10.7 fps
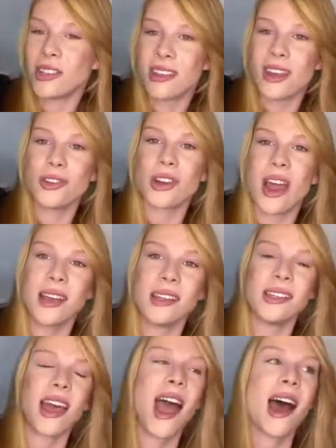
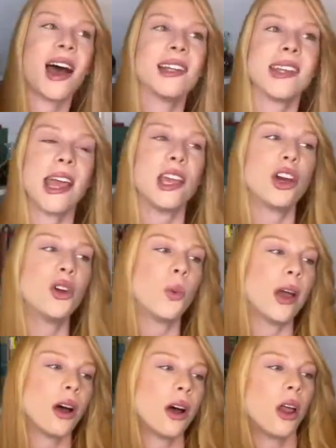sundress at a
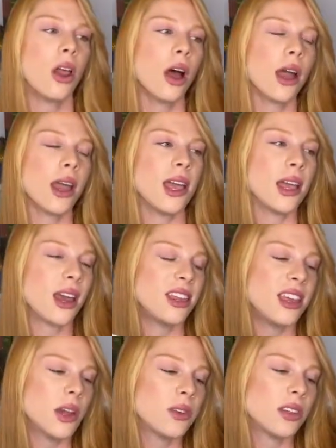Goodwill in, I
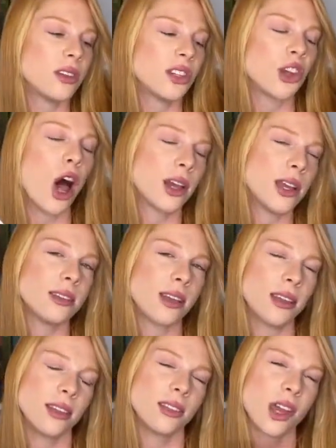think it was in Saugus, I
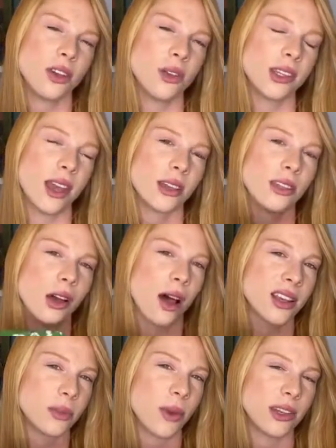think that's how you say it,
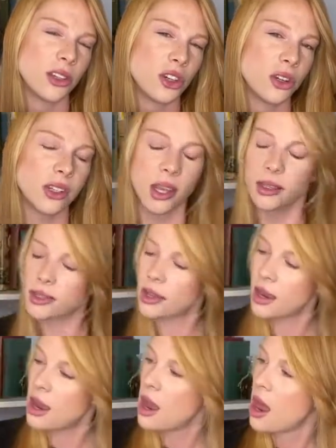Saugus, Massachusetts.
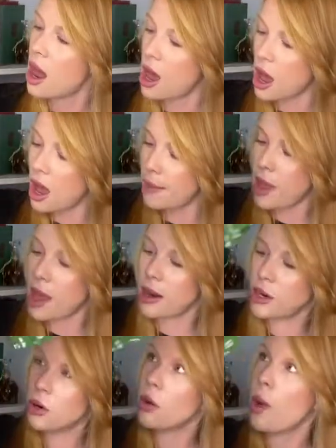And I
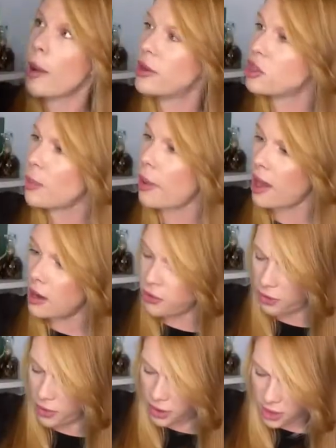don't know how much I paid
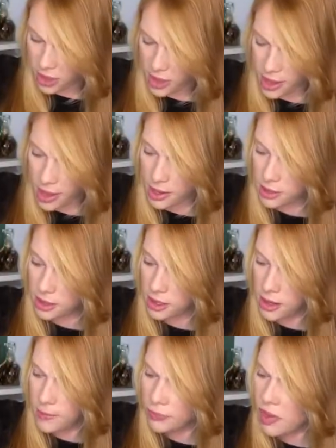for this.
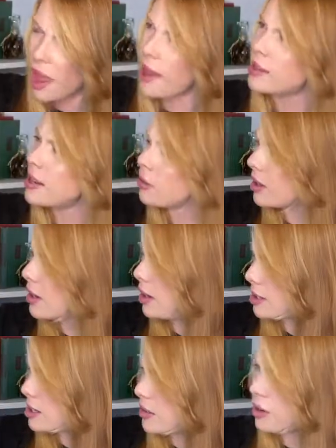I didn't really
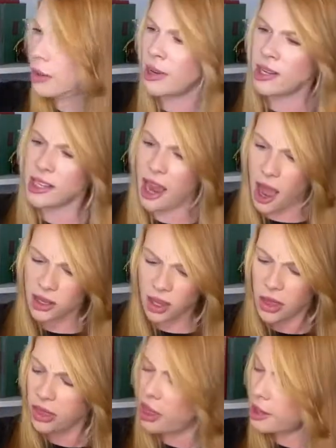like see very many tags
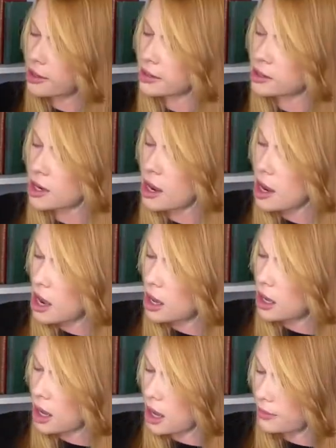on things,
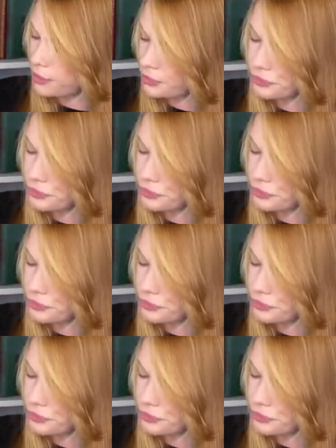but